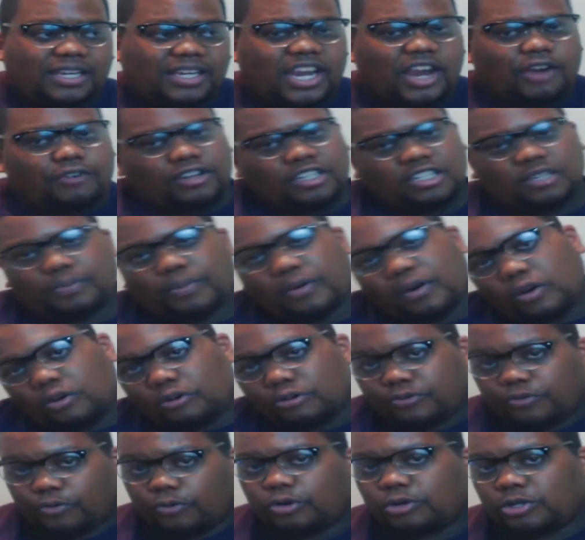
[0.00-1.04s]
Darren
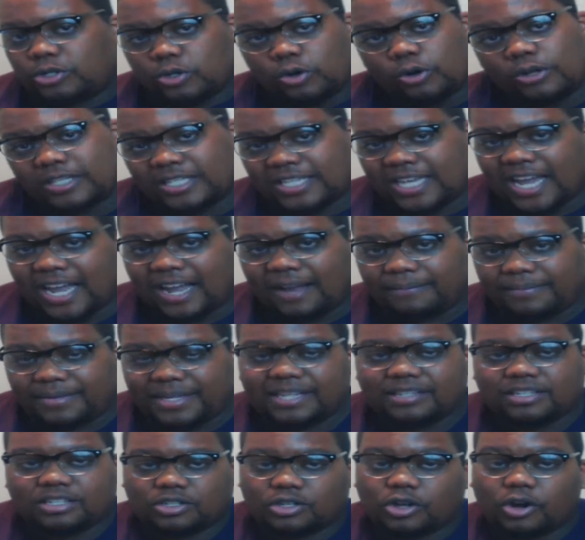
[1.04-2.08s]
Sproles for a short time
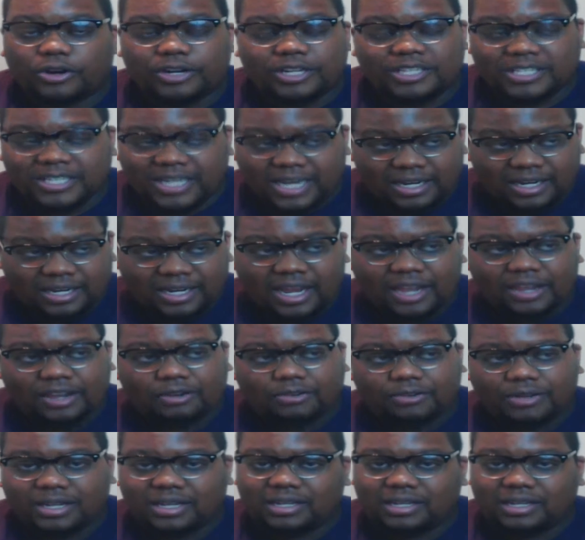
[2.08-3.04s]
did start in San Diego.